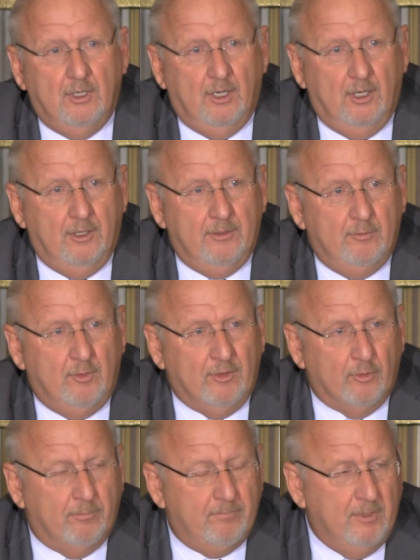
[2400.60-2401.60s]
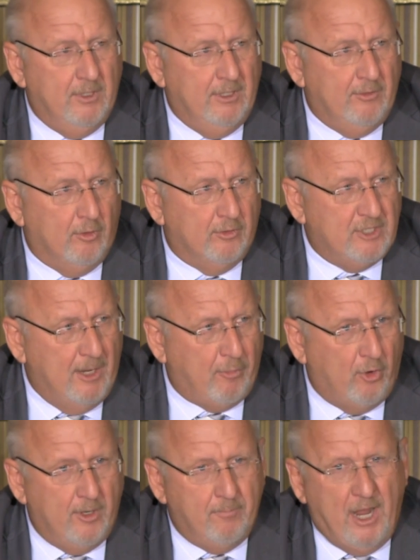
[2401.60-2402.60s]
either
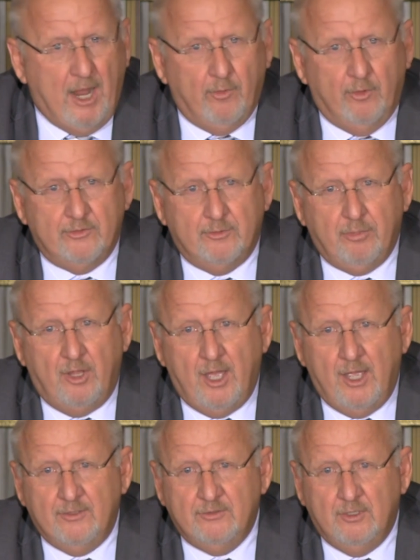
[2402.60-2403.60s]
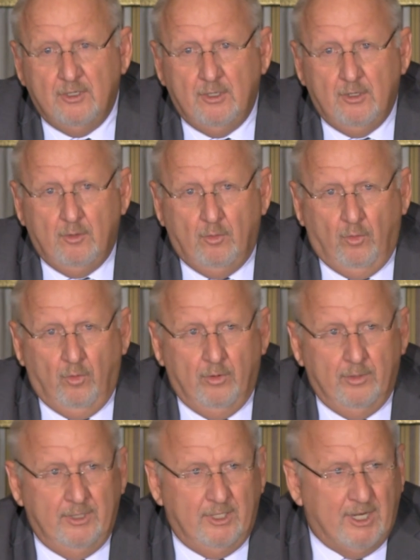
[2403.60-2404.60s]
temporary power supplies,
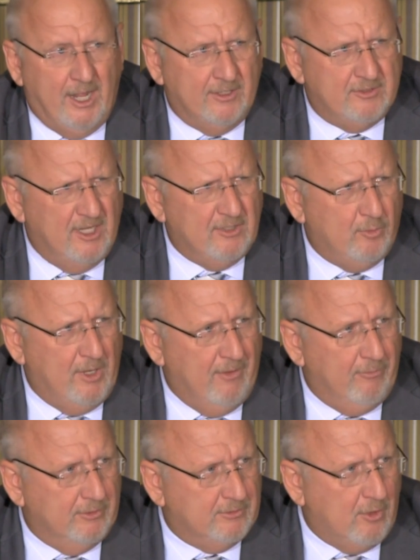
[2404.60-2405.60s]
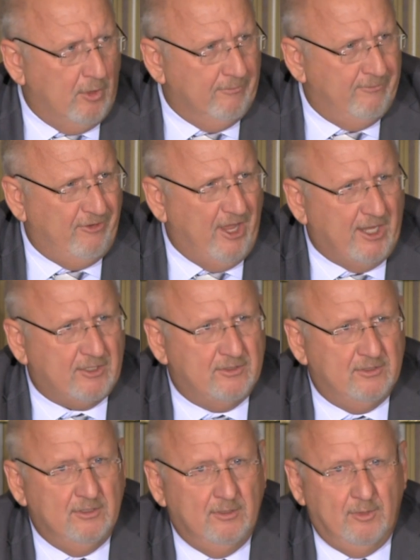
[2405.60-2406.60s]
or in the United States we have what's called
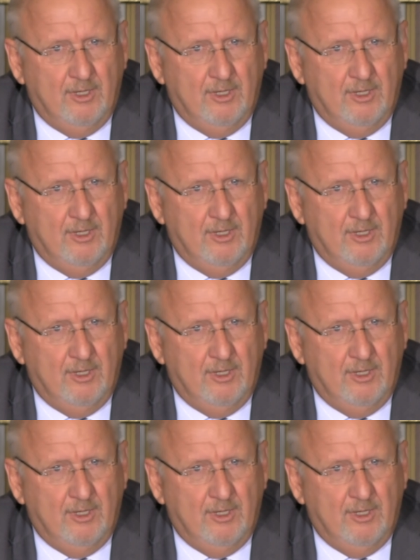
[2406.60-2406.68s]
flex.